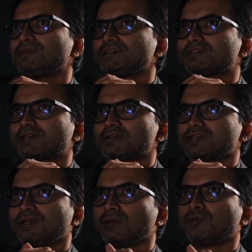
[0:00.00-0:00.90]

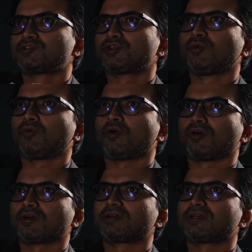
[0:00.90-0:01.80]
discussion about your
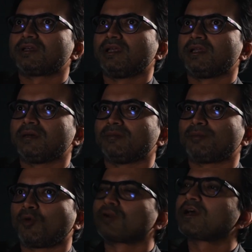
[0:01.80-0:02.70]
work in a
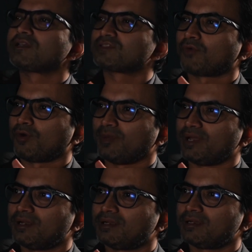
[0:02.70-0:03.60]
podcast
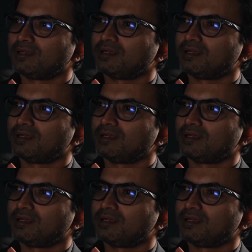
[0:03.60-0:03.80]
format